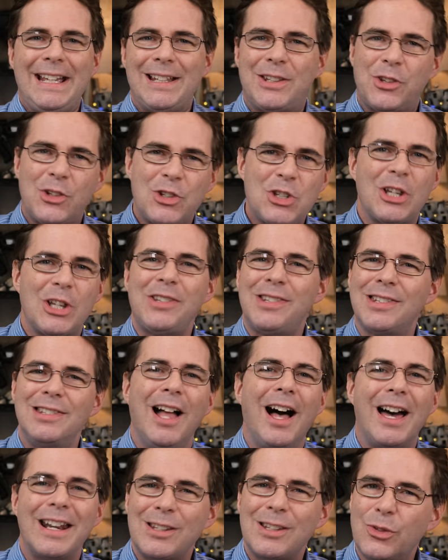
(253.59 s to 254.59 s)
It's just
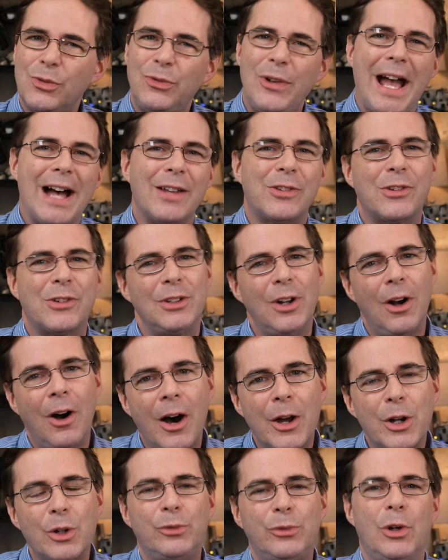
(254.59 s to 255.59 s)
not as fast an
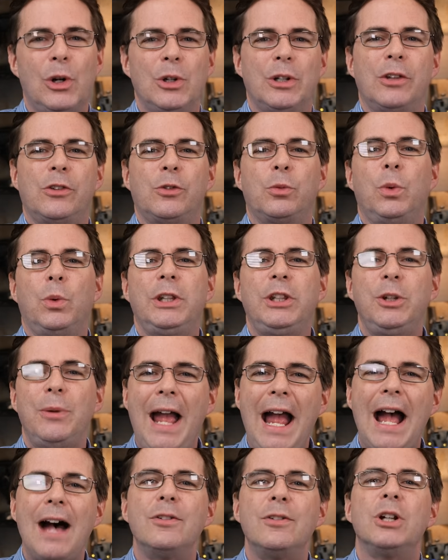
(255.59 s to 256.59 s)
autofocus when you
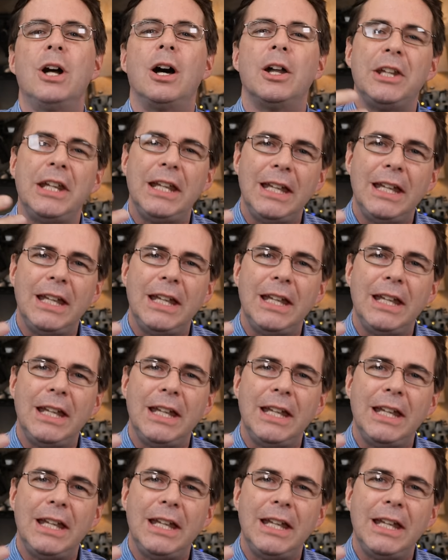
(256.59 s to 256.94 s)
have it on